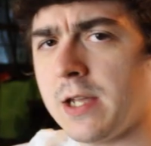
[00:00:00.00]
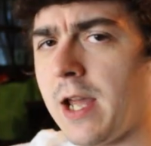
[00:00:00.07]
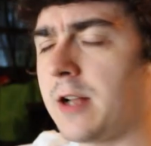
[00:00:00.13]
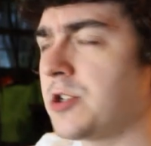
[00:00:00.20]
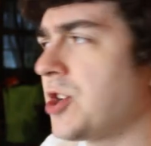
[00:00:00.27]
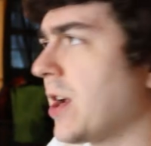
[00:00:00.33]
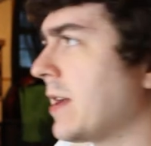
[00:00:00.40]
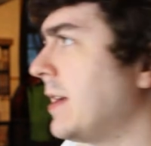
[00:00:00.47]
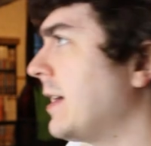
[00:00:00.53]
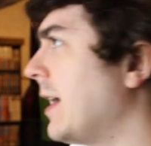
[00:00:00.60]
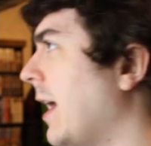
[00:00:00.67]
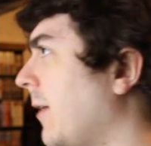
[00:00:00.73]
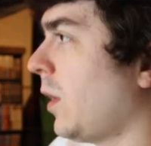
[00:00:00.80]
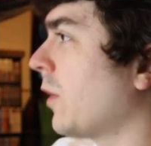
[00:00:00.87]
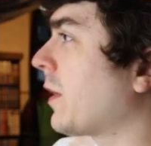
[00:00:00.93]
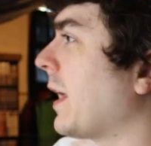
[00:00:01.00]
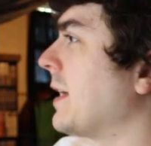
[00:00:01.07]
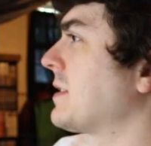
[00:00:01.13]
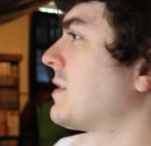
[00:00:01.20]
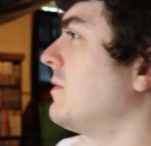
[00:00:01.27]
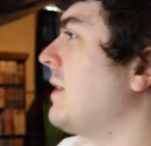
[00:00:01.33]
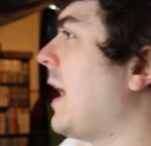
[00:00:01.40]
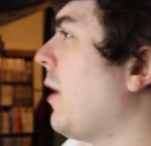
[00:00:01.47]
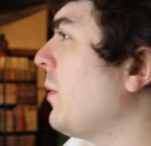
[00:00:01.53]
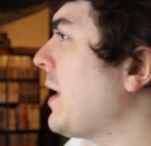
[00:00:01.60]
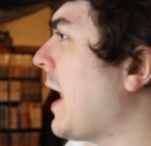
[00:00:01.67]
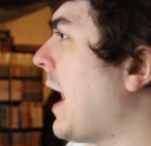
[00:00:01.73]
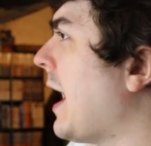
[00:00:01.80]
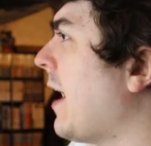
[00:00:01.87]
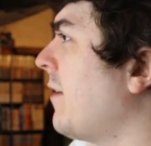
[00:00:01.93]
yeah, checking it out. Okay, so now we
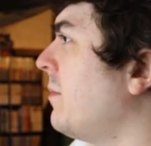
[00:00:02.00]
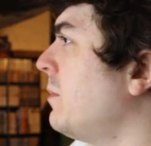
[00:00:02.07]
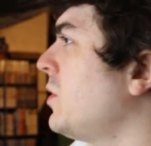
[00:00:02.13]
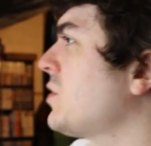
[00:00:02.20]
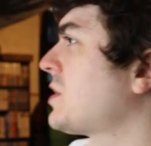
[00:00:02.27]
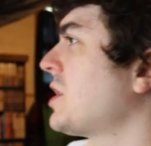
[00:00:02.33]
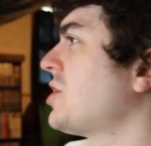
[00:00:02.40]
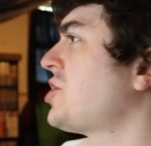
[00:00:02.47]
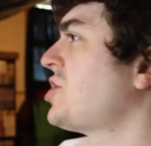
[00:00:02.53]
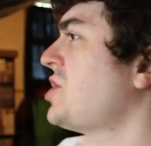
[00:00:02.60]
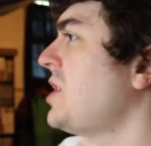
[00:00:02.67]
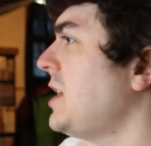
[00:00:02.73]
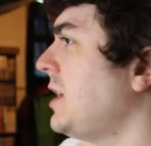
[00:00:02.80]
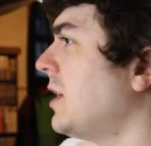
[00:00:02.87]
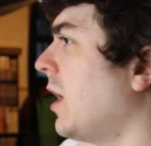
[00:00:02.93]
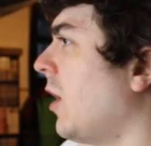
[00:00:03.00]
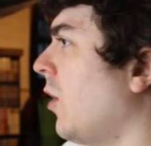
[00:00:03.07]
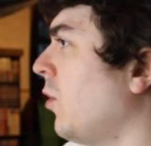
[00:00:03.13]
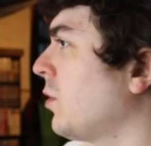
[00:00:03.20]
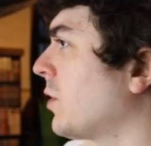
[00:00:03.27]
have Musashino.